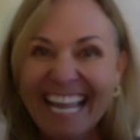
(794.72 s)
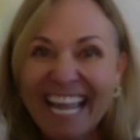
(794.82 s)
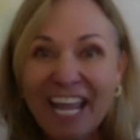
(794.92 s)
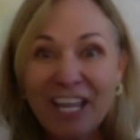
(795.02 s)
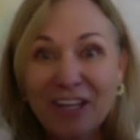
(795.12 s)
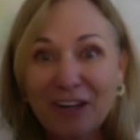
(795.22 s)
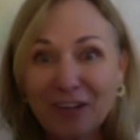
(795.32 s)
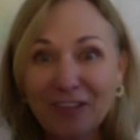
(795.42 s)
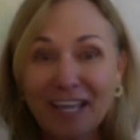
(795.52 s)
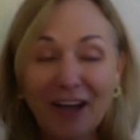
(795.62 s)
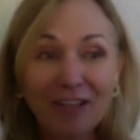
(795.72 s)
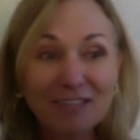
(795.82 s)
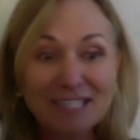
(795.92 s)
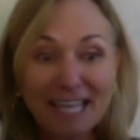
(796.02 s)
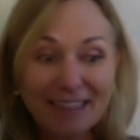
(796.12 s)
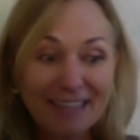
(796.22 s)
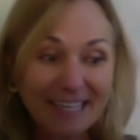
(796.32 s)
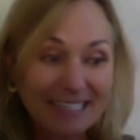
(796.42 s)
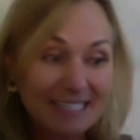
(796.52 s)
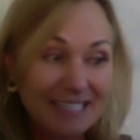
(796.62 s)
You know, they all of a sudden they
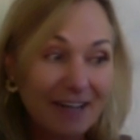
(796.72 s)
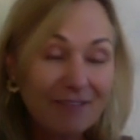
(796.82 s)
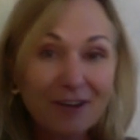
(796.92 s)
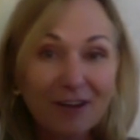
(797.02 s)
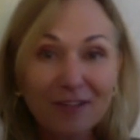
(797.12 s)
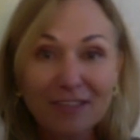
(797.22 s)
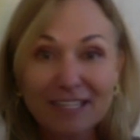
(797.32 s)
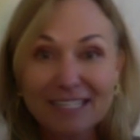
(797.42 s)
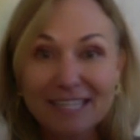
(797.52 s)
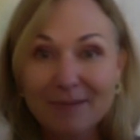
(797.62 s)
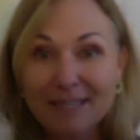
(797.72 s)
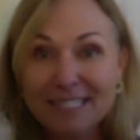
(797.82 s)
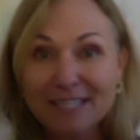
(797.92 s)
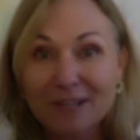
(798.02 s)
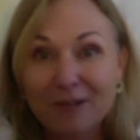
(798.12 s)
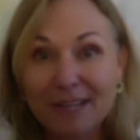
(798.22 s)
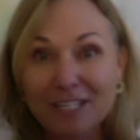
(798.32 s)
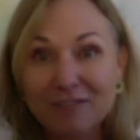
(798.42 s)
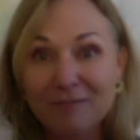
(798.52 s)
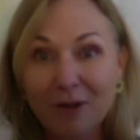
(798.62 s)
discover these limits in their range
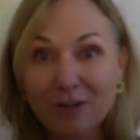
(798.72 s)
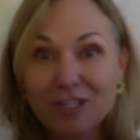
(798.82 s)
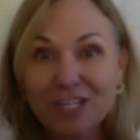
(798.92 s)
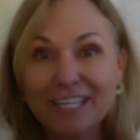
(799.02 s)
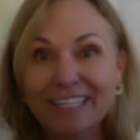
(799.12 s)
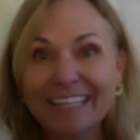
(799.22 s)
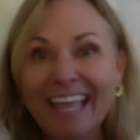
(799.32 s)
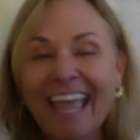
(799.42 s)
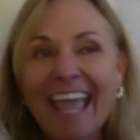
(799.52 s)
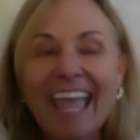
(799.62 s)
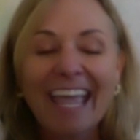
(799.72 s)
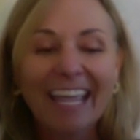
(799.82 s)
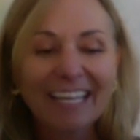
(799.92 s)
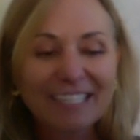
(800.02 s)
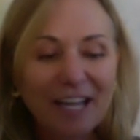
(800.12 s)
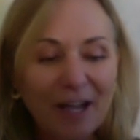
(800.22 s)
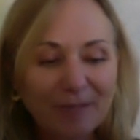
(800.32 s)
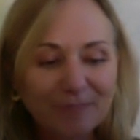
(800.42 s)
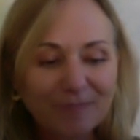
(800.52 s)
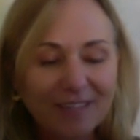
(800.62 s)
of motion. And,
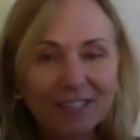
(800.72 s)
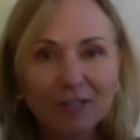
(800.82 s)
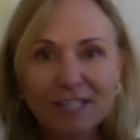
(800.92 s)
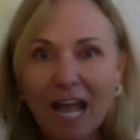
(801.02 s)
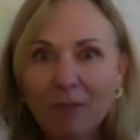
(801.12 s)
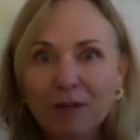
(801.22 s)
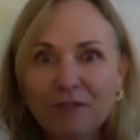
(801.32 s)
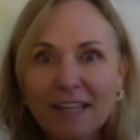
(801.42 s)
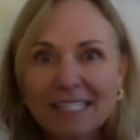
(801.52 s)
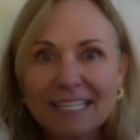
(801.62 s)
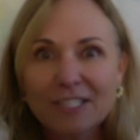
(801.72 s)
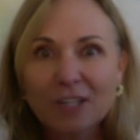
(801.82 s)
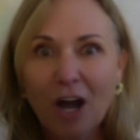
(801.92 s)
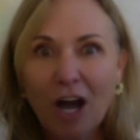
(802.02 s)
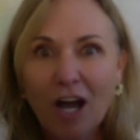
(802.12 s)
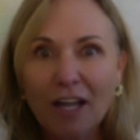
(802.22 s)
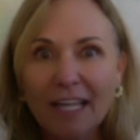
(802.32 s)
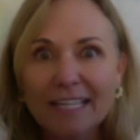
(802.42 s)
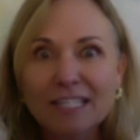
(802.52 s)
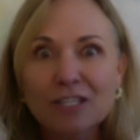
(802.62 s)
you know, downward facing dog
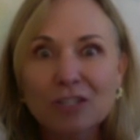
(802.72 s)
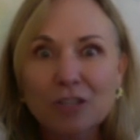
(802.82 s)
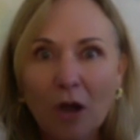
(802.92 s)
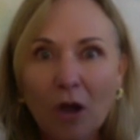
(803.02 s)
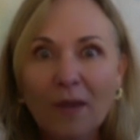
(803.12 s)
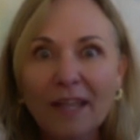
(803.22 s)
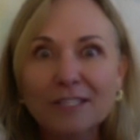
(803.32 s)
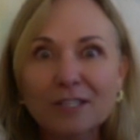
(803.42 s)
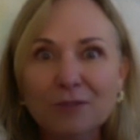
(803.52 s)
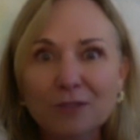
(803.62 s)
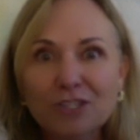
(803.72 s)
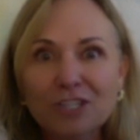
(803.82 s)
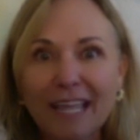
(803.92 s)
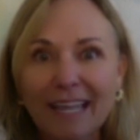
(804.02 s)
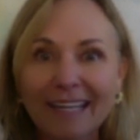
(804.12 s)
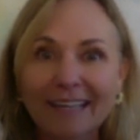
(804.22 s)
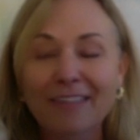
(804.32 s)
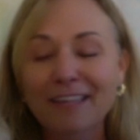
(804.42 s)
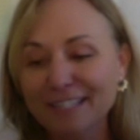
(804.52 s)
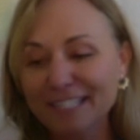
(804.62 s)
is so excruciating. And
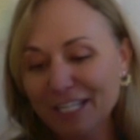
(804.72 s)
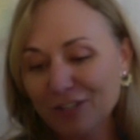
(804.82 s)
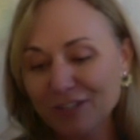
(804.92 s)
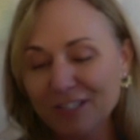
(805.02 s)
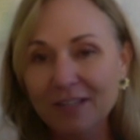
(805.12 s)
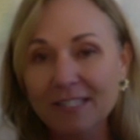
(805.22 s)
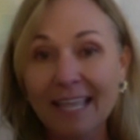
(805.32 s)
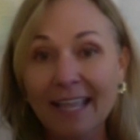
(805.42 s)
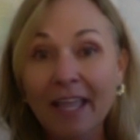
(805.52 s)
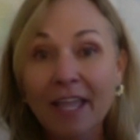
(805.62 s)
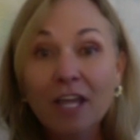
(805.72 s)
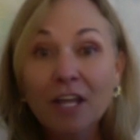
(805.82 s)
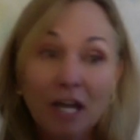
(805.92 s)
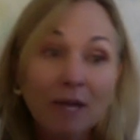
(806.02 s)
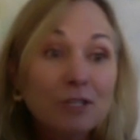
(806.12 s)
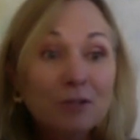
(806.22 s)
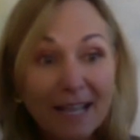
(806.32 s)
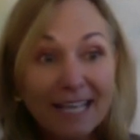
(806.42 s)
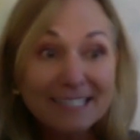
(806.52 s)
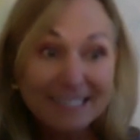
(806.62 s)
the teachers, they're saying, come to
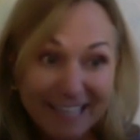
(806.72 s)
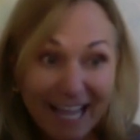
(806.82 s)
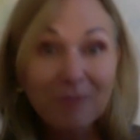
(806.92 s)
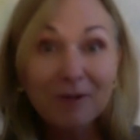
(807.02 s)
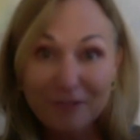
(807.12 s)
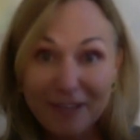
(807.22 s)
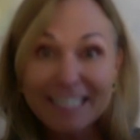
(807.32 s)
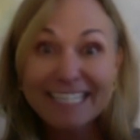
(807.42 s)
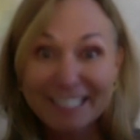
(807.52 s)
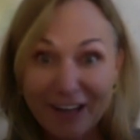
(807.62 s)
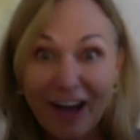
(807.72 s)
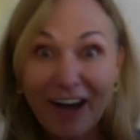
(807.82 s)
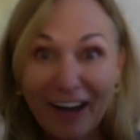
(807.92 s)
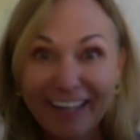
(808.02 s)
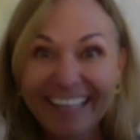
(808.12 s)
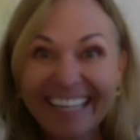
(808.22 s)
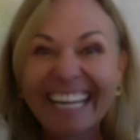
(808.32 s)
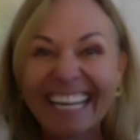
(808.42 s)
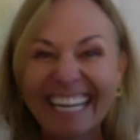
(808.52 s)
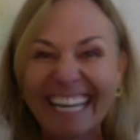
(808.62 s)
rest in downward facing dog.
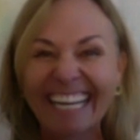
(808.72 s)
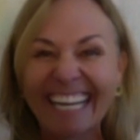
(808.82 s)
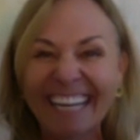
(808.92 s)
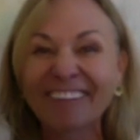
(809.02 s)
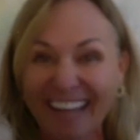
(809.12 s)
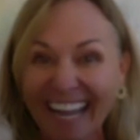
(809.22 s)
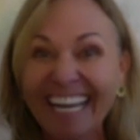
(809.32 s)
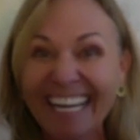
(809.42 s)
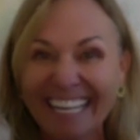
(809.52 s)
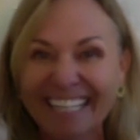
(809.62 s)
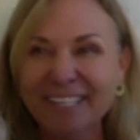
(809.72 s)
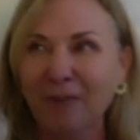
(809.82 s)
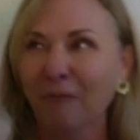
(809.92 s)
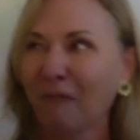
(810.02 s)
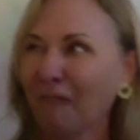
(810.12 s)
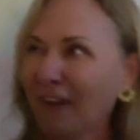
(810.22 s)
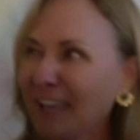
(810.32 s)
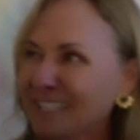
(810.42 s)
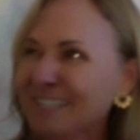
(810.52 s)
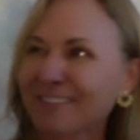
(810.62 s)
Right? It's like, what
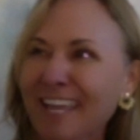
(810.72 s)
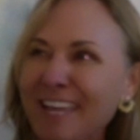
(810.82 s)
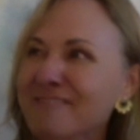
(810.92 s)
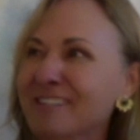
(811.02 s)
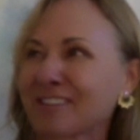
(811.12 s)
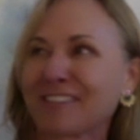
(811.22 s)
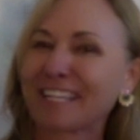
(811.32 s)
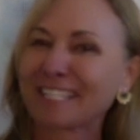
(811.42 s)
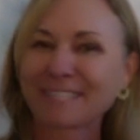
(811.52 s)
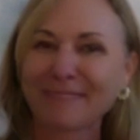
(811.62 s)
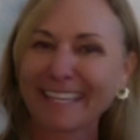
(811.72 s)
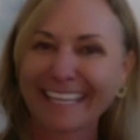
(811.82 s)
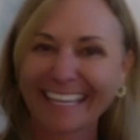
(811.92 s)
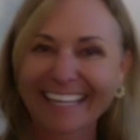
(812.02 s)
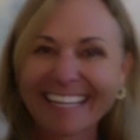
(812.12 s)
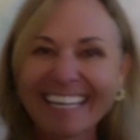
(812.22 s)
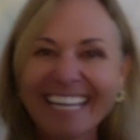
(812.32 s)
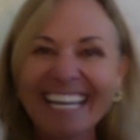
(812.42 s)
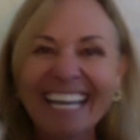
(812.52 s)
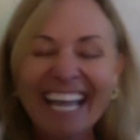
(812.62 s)
language are they speaking?
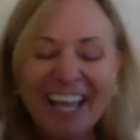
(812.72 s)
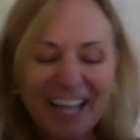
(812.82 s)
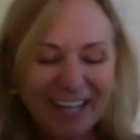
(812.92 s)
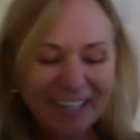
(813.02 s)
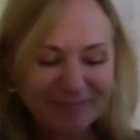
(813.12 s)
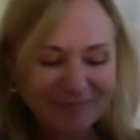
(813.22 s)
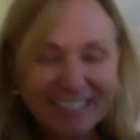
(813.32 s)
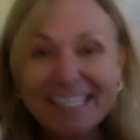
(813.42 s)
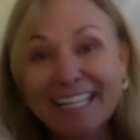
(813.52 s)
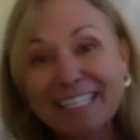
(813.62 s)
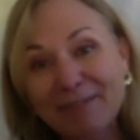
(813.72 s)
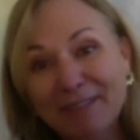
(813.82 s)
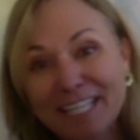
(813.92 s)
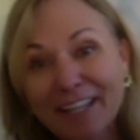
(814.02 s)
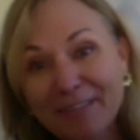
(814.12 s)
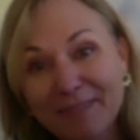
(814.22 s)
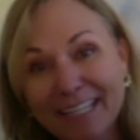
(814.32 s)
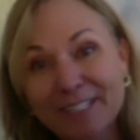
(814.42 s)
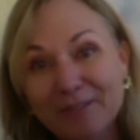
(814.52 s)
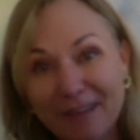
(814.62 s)
It's like someone telling
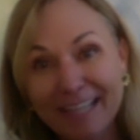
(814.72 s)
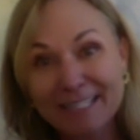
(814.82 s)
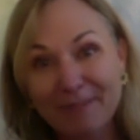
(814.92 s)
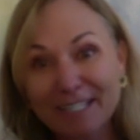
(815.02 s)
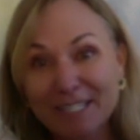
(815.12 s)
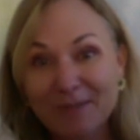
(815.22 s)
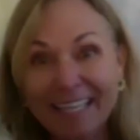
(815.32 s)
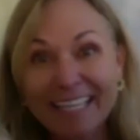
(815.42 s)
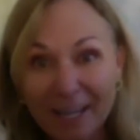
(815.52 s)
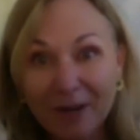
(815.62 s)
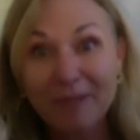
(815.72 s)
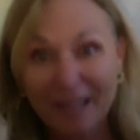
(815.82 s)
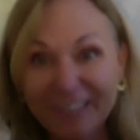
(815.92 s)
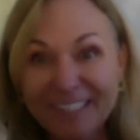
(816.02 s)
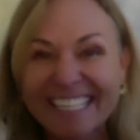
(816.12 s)
me to rest by swinging kettlebells.